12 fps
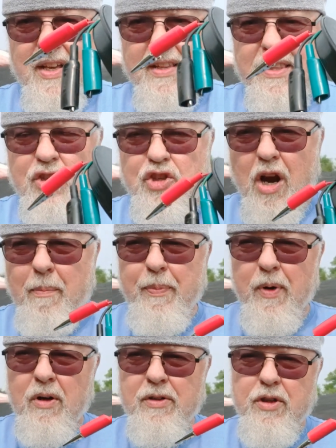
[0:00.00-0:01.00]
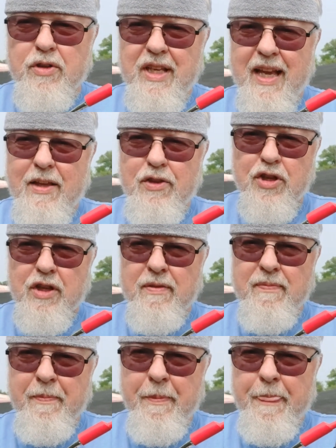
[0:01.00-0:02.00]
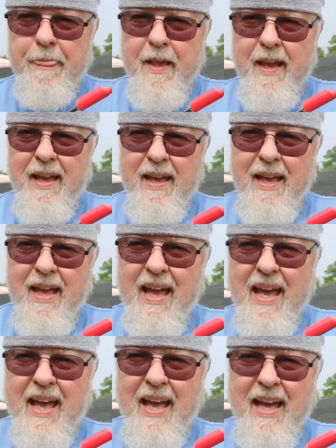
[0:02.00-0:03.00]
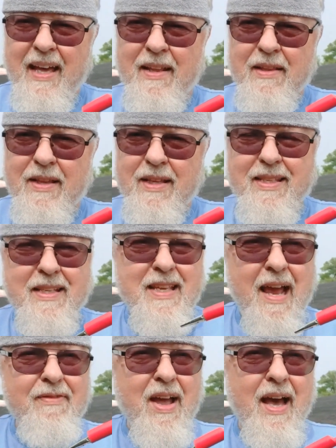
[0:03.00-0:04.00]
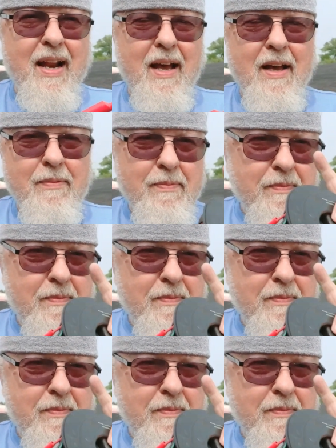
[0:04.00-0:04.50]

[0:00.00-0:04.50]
the jumper to the engine, and since I've got a